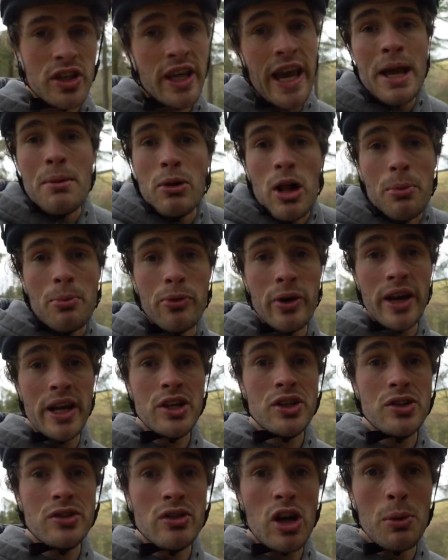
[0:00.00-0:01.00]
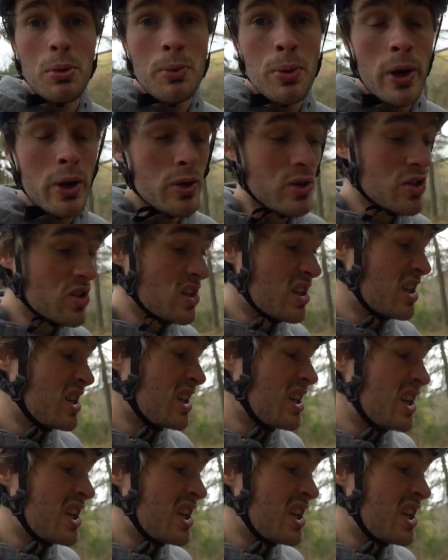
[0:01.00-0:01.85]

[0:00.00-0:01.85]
a cable operated dropper post